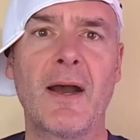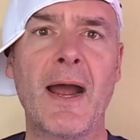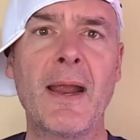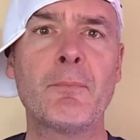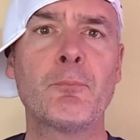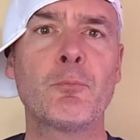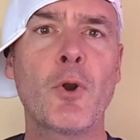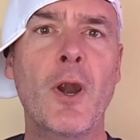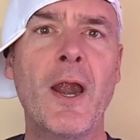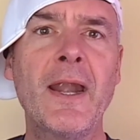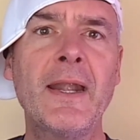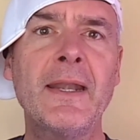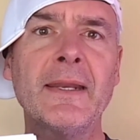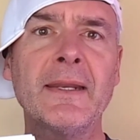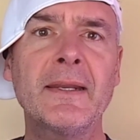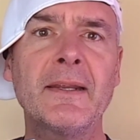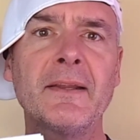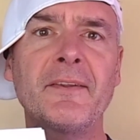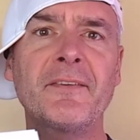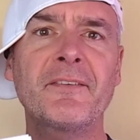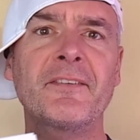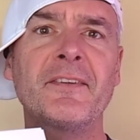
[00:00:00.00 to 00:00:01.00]
I'm
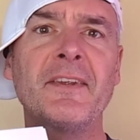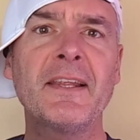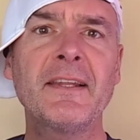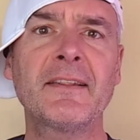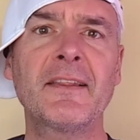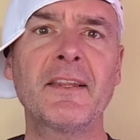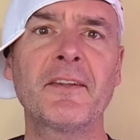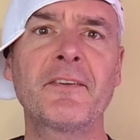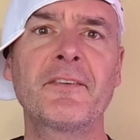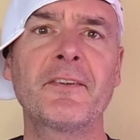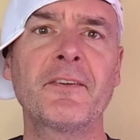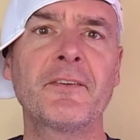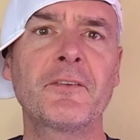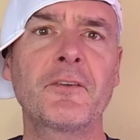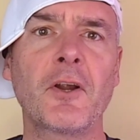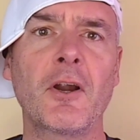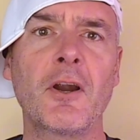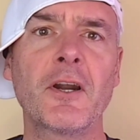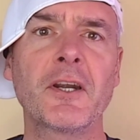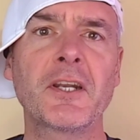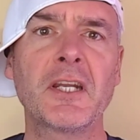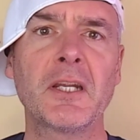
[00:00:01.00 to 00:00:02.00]
writing a synthesis
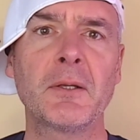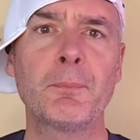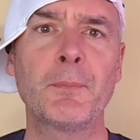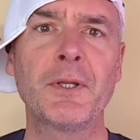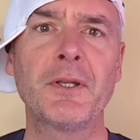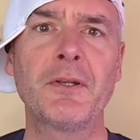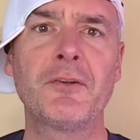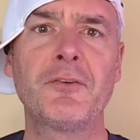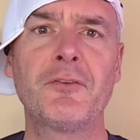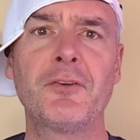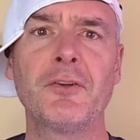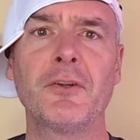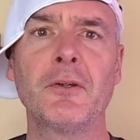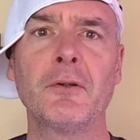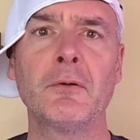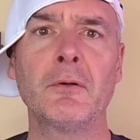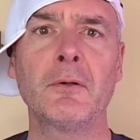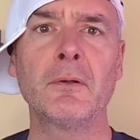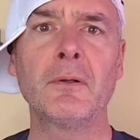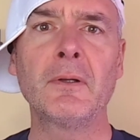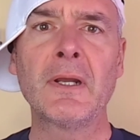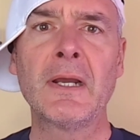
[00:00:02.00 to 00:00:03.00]
argument,
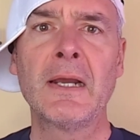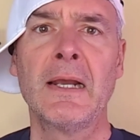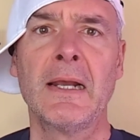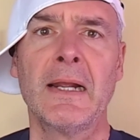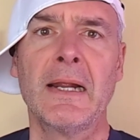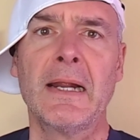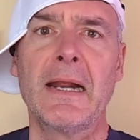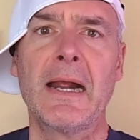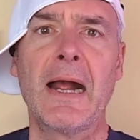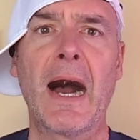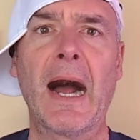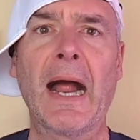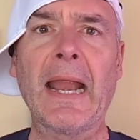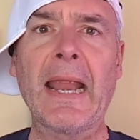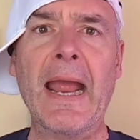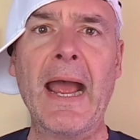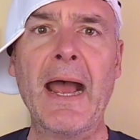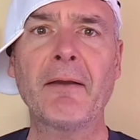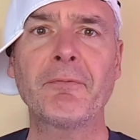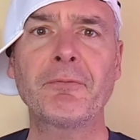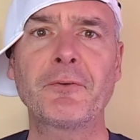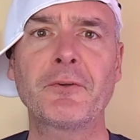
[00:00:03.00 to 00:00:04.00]
dude. I
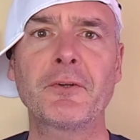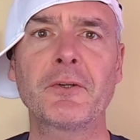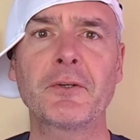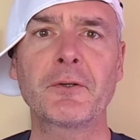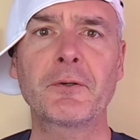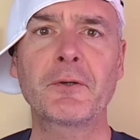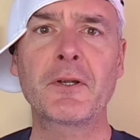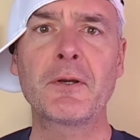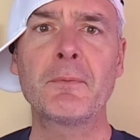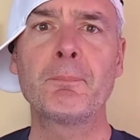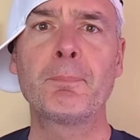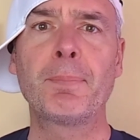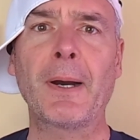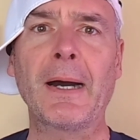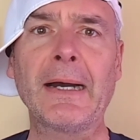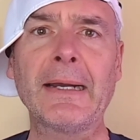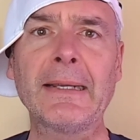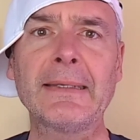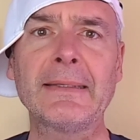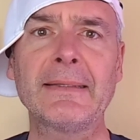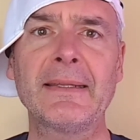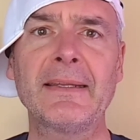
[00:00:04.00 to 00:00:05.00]
have to
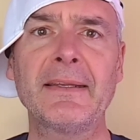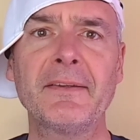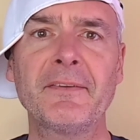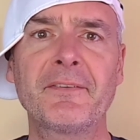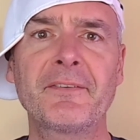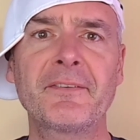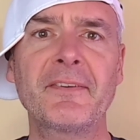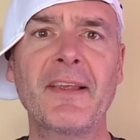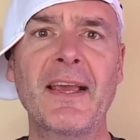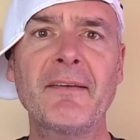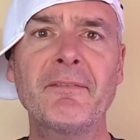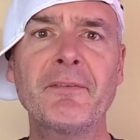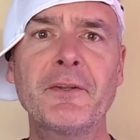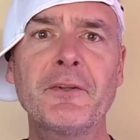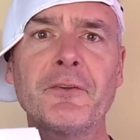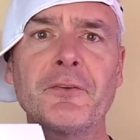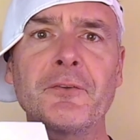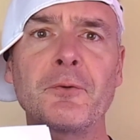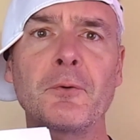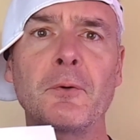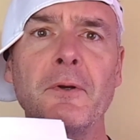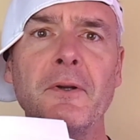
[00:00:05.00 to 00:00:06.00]
combine these
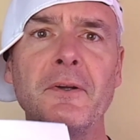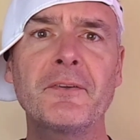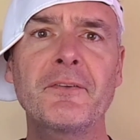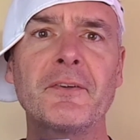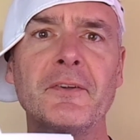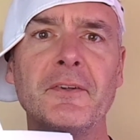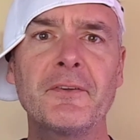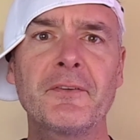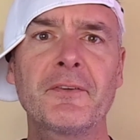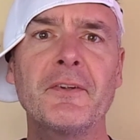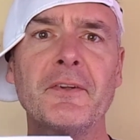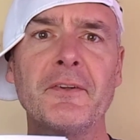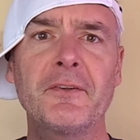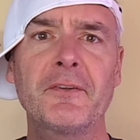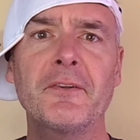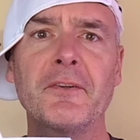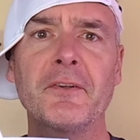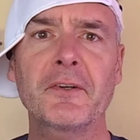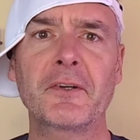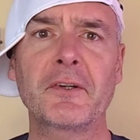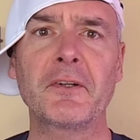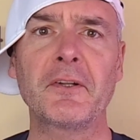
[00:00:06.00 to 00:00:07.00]
7 sources
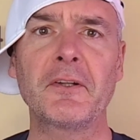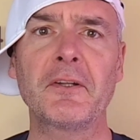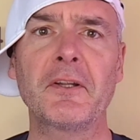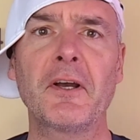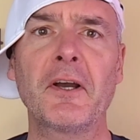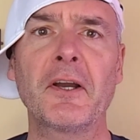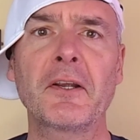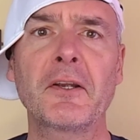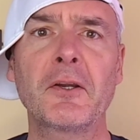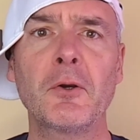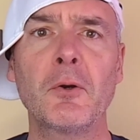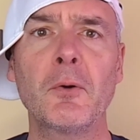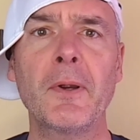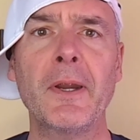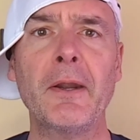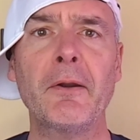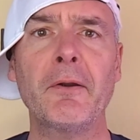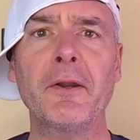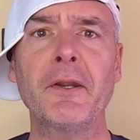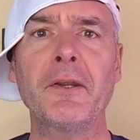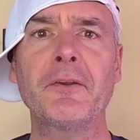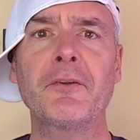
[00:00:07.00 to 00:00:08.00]
into a
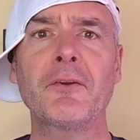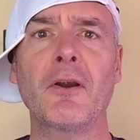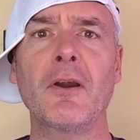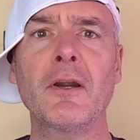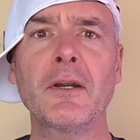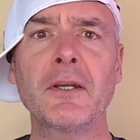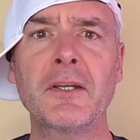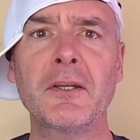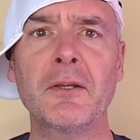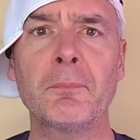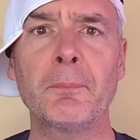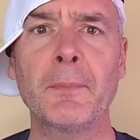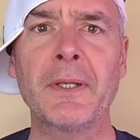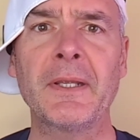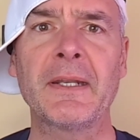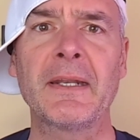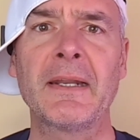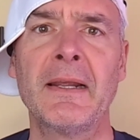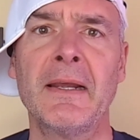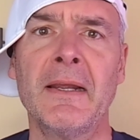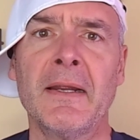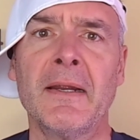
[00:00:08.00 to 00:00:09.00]
coherent
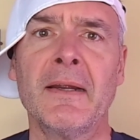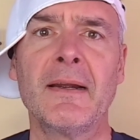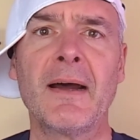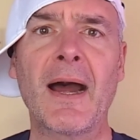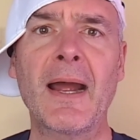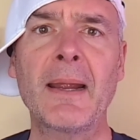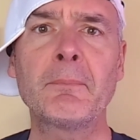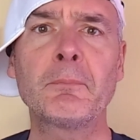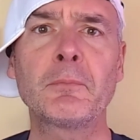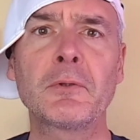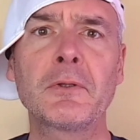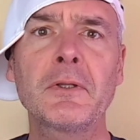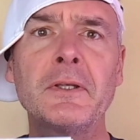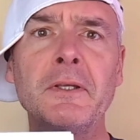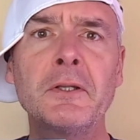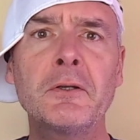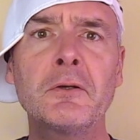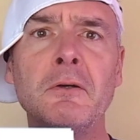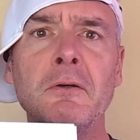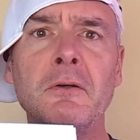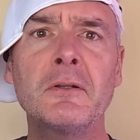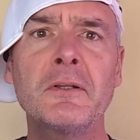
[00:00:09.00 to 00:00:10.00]
argument. I'm
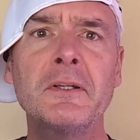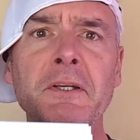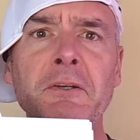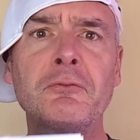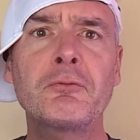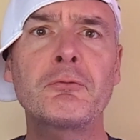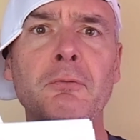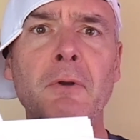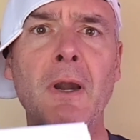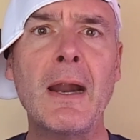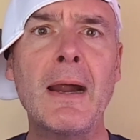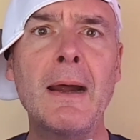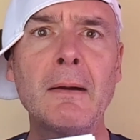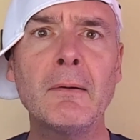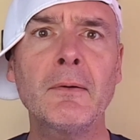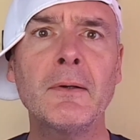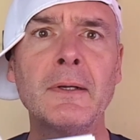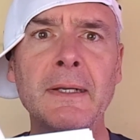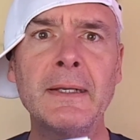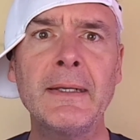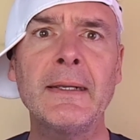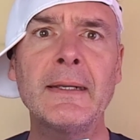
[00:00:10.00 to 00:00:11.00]
literally
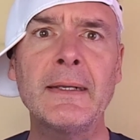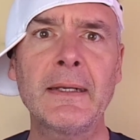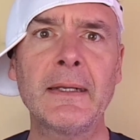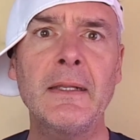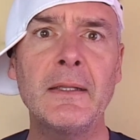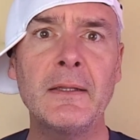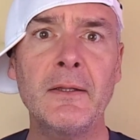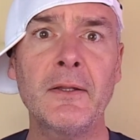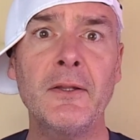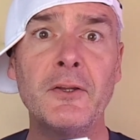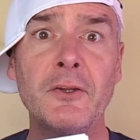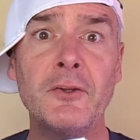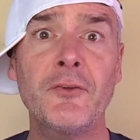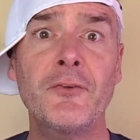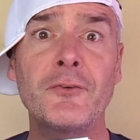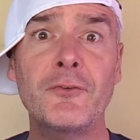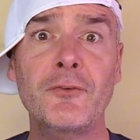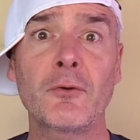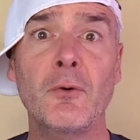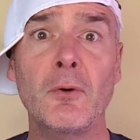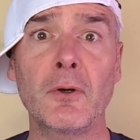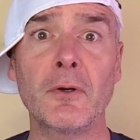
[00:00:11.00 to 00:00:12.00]
drowning in
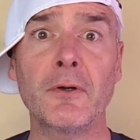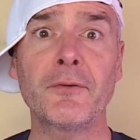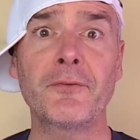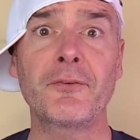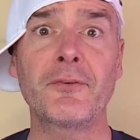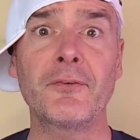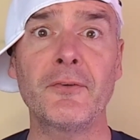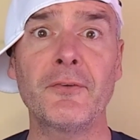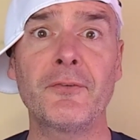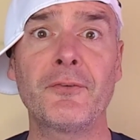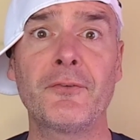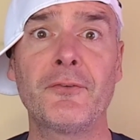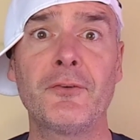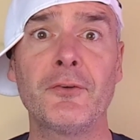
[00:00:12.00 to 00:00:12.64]
these sources,